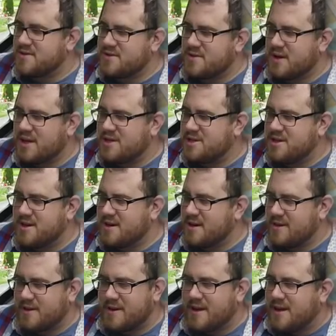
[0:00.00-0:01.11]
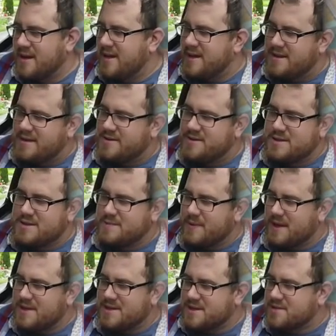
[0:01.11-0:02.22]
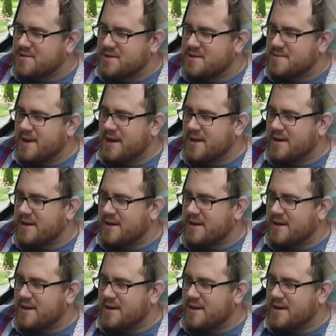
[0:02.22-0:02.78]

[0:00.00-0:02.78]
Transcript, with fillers: There's no HDR, nothing. These are just basic screens back